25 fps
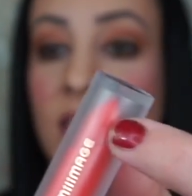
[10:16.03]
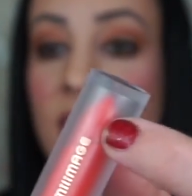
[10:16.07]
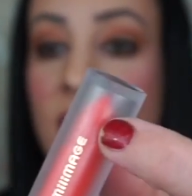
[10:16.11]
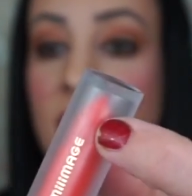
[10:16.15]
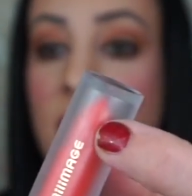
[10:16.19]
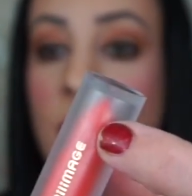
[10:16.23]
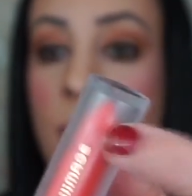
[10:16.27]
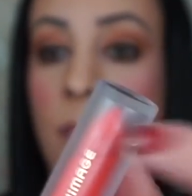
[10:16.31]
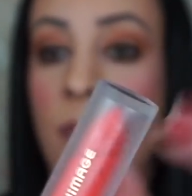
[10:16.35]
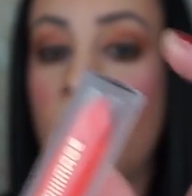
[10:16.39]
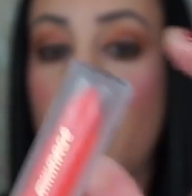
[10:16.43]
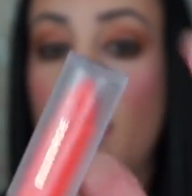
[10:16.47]
the
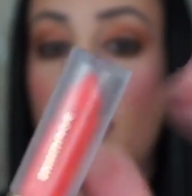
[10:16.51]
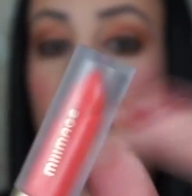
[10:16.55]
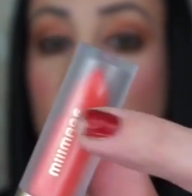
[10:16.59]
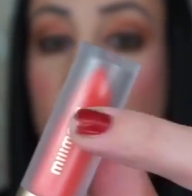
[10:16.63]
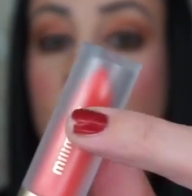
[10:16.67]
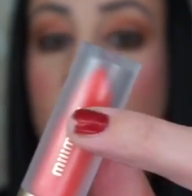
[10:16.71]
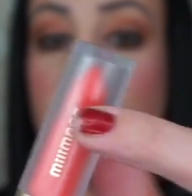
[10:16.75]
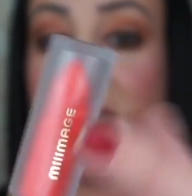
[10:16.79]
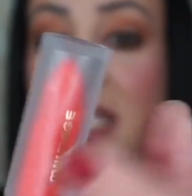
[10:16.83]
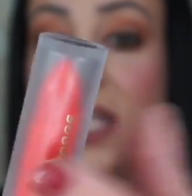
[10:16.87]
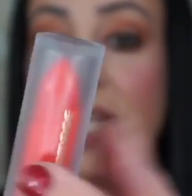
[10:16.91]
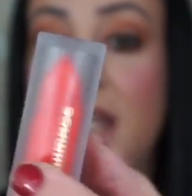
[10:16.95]
tip of the
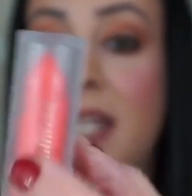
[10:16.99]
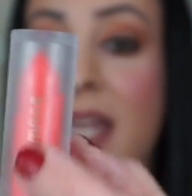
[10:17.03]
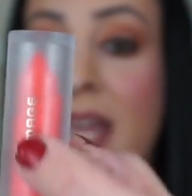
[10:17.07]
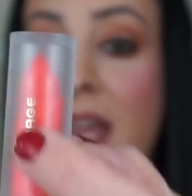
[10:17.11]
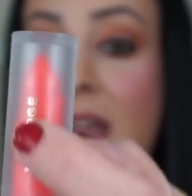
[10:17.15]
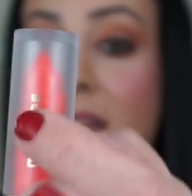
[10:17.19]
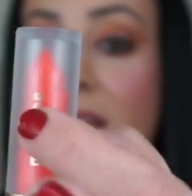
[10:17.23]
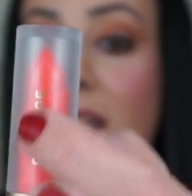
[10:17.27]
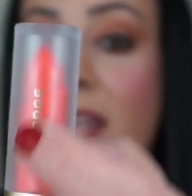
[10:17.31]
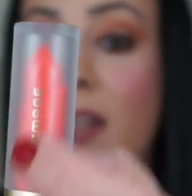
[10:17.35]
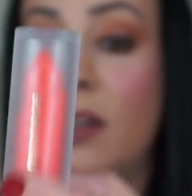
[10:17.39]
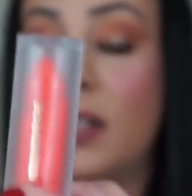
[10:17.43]
lipstick.
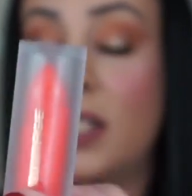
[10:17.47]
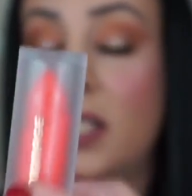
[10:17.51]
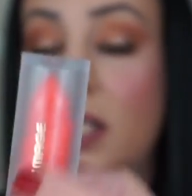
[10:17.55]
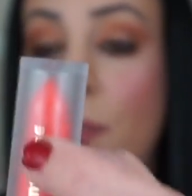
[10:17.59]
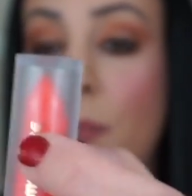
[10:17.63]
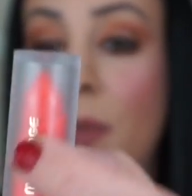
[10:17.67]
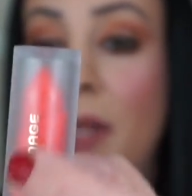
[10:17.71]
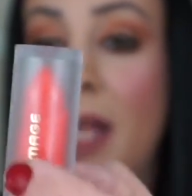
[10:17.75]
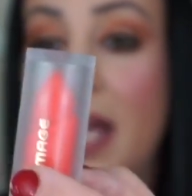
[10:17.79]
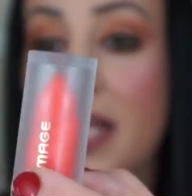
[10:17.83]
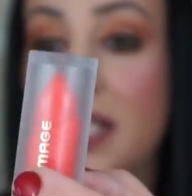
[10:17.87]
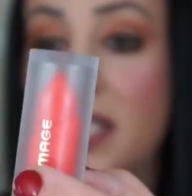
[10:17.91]
Here's the
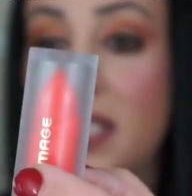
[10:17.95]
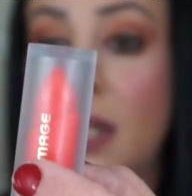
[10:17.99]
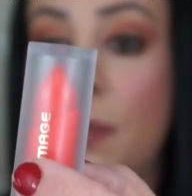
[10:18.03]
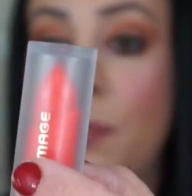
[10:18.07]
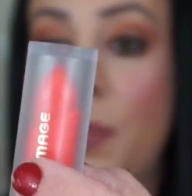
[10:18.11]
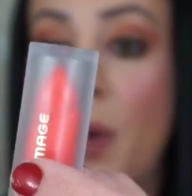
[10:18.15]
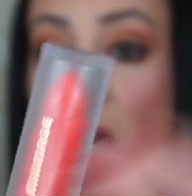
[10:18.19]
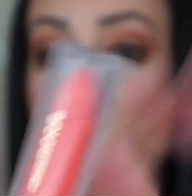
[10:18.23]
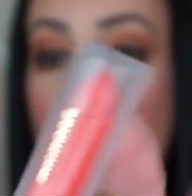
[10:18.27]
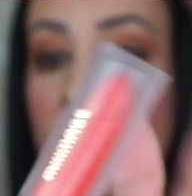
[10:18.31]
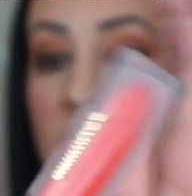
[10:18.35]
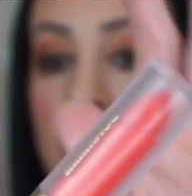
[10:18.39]
plastic
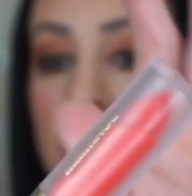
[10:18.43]
part